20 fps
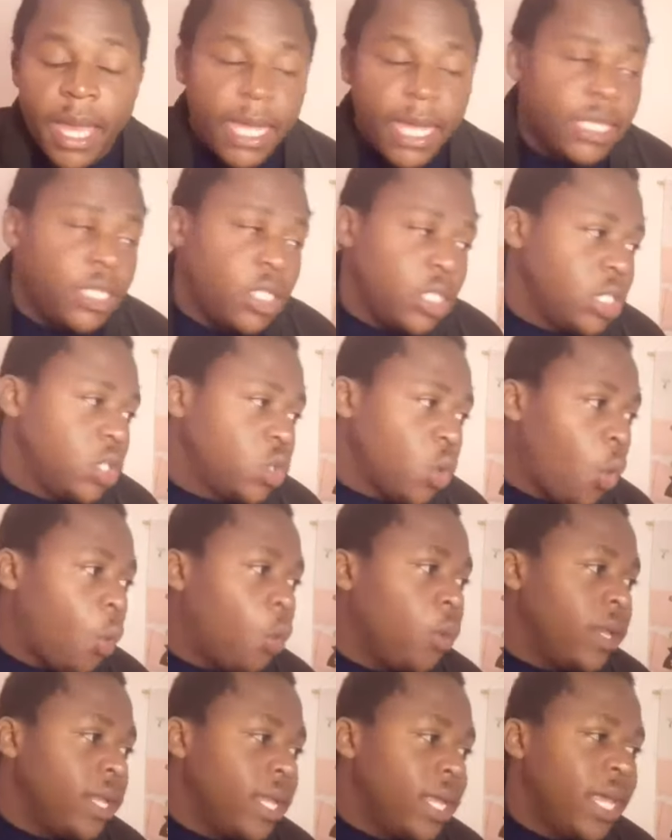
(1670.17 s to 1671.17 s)
It is
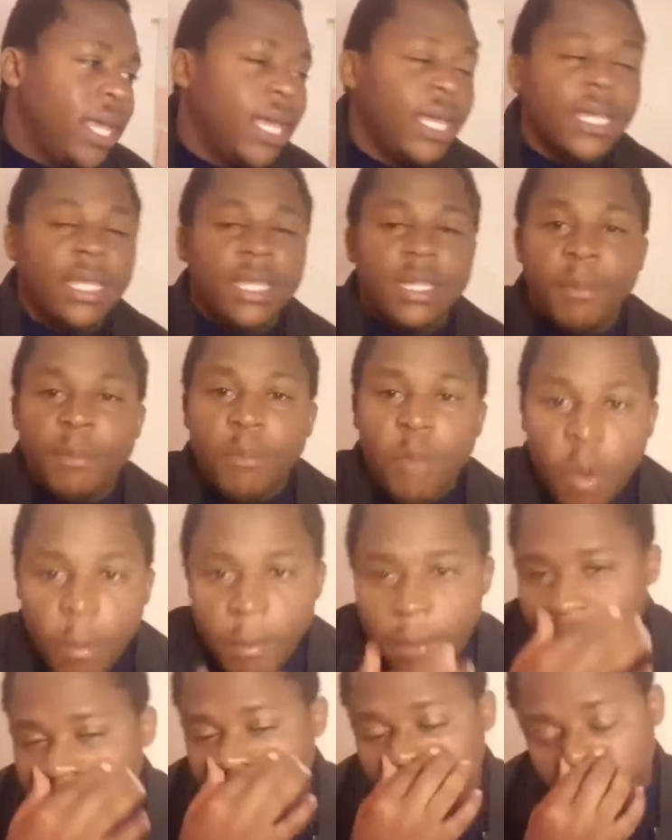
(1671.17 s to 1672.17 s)
only
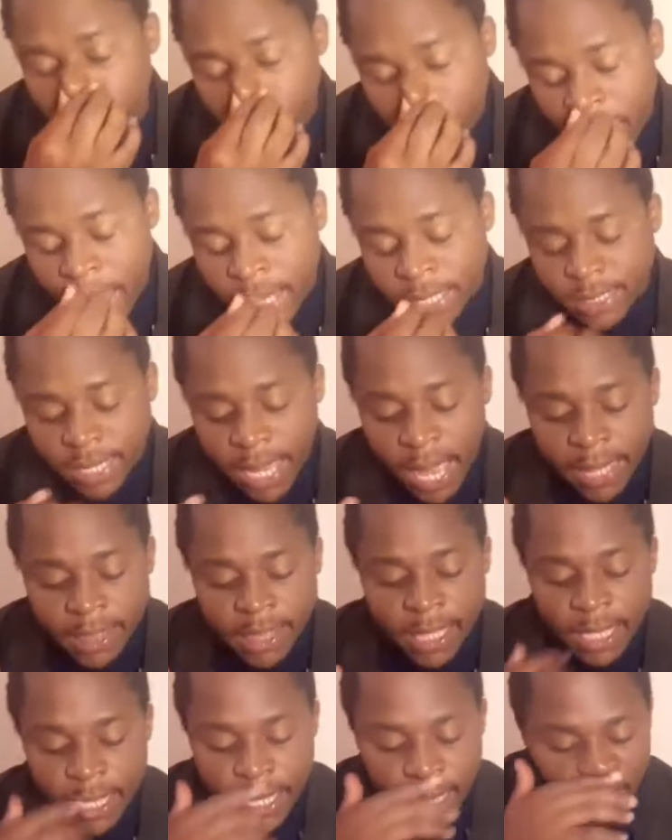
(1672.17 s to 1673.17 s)
moments players. I
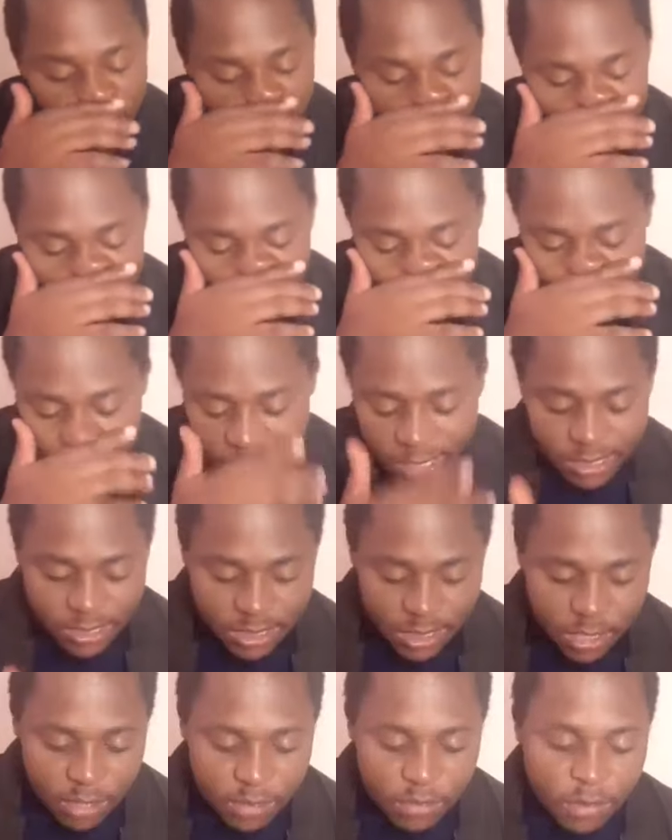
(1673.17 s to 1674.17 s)
think
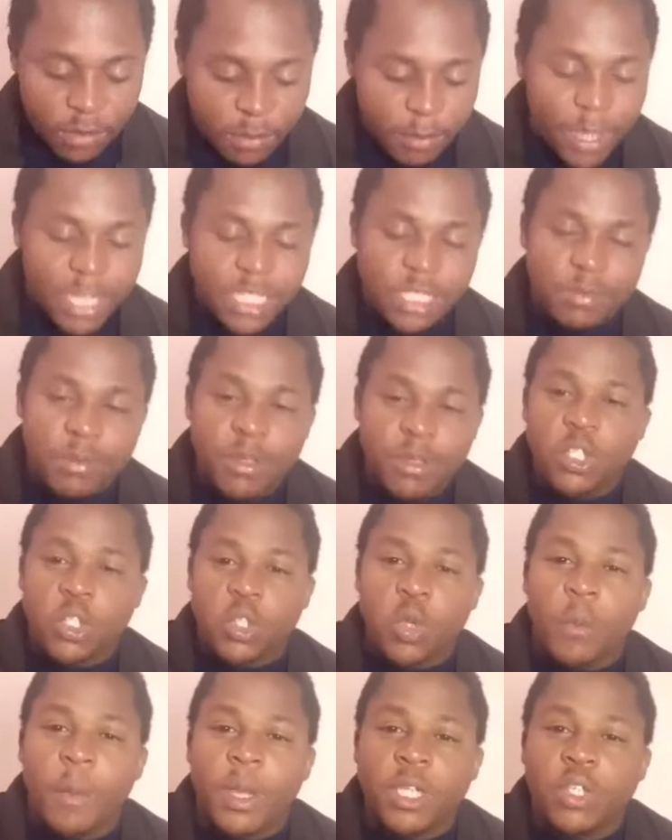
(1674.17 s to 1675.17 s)
it reminds me
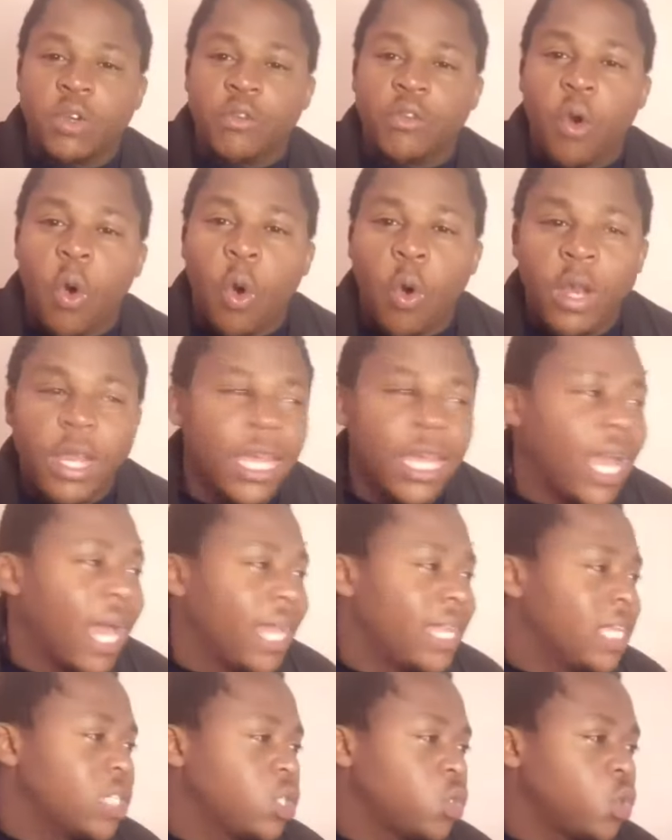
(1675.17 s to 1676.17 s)
so much of Ole
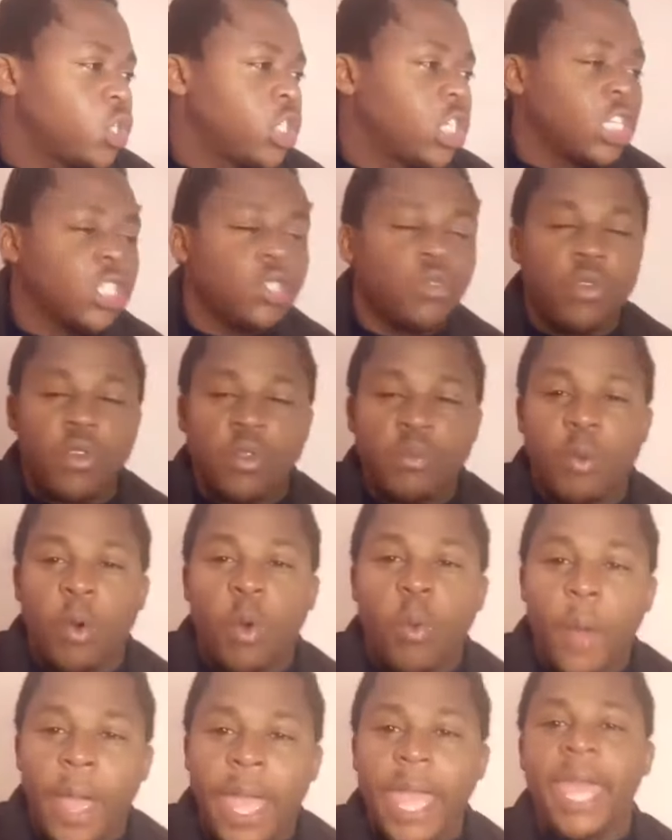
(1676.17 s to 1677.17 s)
Gunnar Solskjaer's
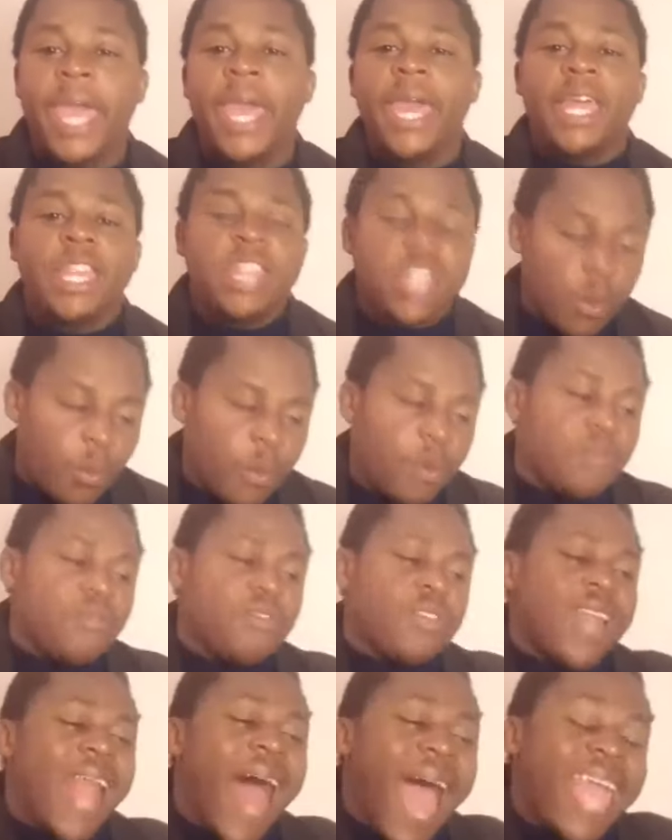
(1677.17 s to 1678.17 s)
football, where they were
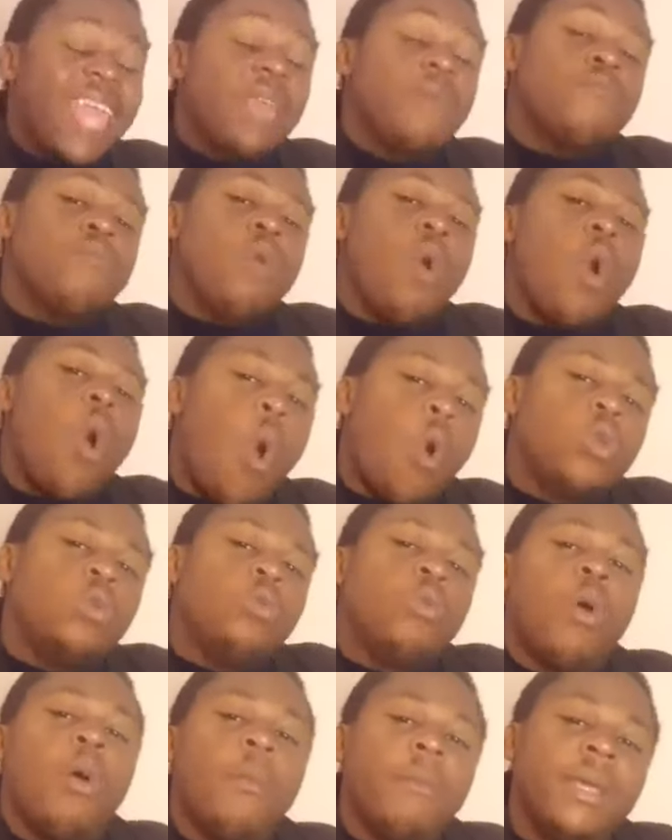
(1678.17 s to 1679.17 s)
relying more
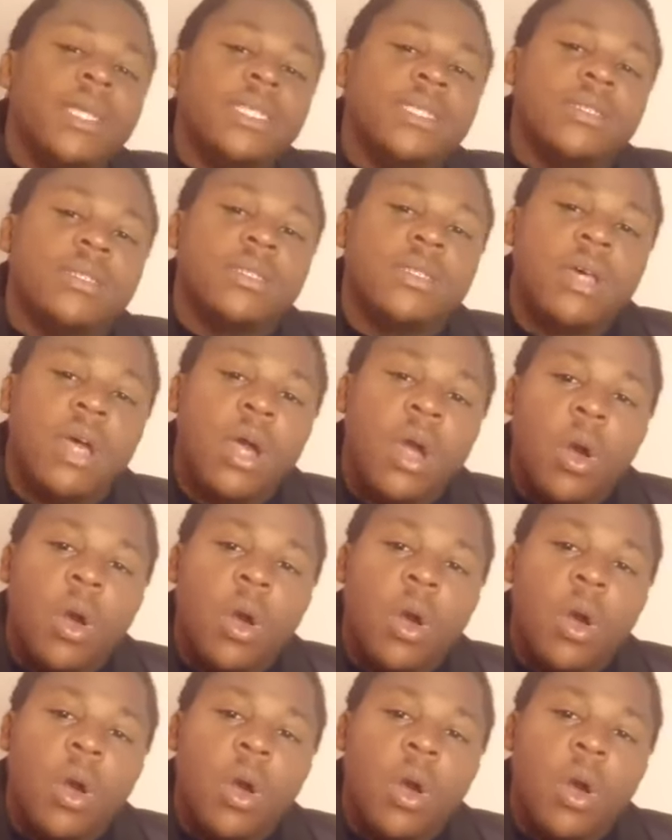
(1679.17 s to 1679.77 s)
on moments.